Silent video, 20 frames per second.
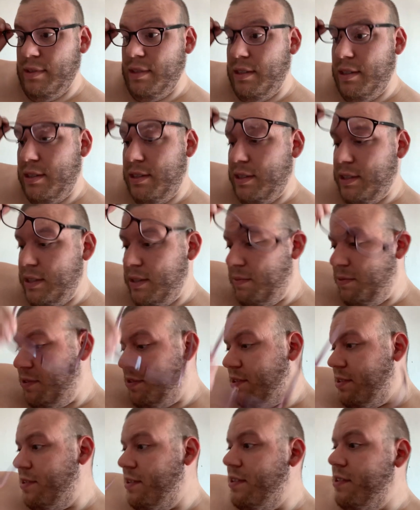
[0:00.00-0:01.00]

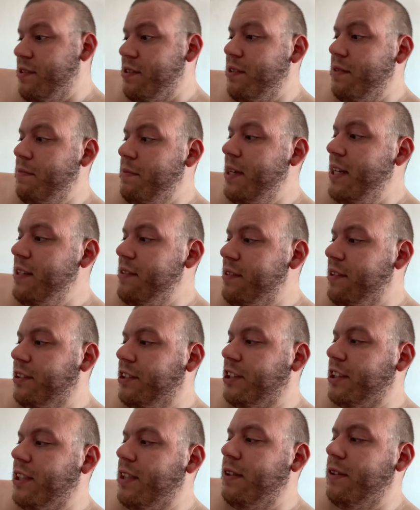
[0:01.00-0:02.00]
It's an amazing
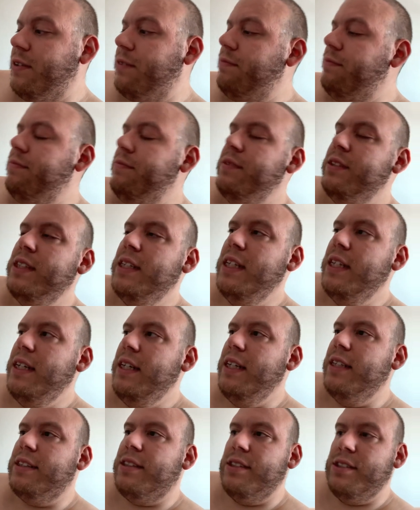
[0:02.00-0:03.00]
show.
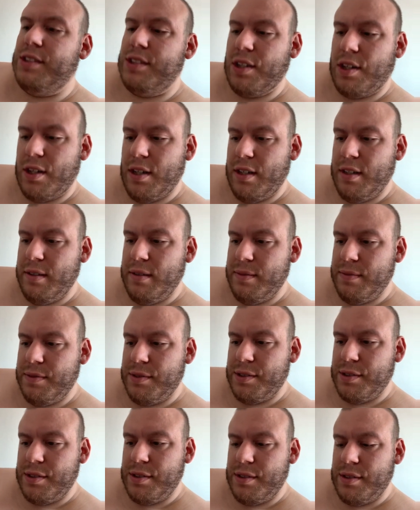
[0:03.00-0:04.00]
It
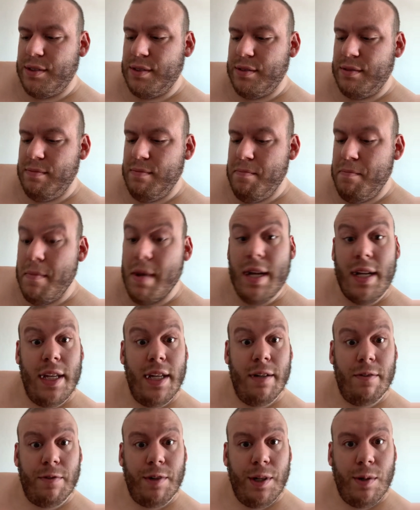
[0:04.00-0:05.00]
deserves
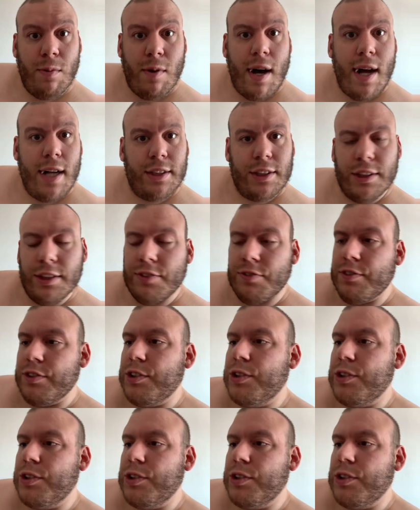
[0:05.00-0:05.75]
many rewatches for